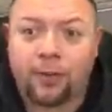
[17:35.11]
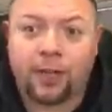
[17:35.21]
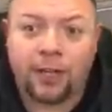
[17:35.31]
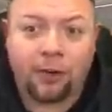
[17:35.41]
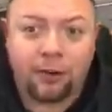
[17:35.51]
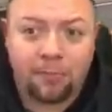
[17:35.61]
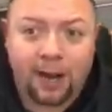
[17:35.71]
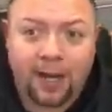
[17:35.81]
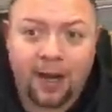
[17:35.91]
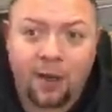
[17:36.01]
that you
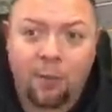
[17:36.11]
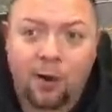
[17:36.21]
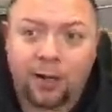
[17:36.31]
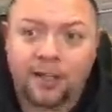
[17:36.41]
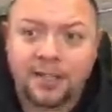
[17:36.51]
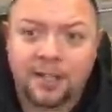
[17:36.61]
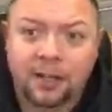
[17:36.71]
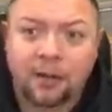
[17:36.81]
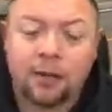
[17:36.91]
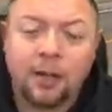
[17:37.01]
might not want to
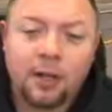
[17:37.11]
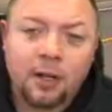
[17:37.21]
consider.